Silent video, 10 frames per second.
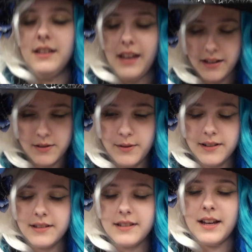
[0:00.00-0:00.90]
that's the
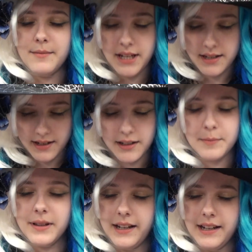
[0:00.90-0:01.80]
ones that
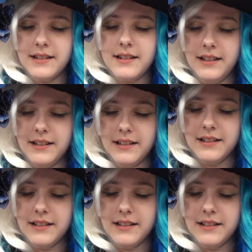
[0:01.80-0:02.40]
Misael played in